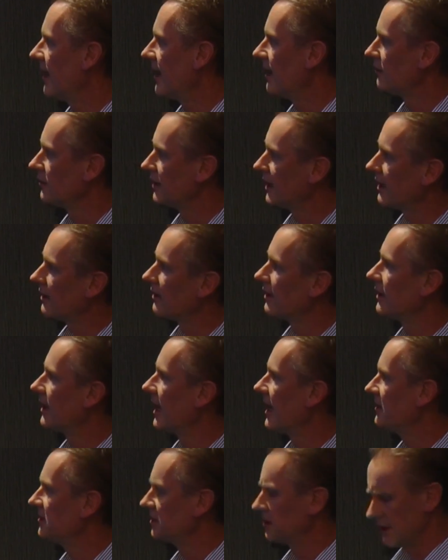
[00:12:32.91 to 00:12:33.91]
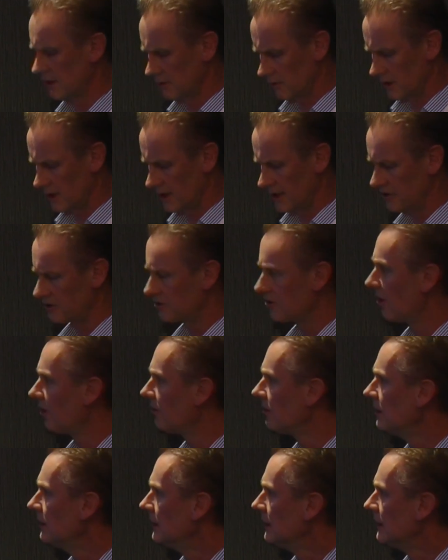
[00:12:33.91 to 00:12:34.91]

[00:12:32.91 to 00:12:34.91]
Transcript: LDL and HDL cholesterol.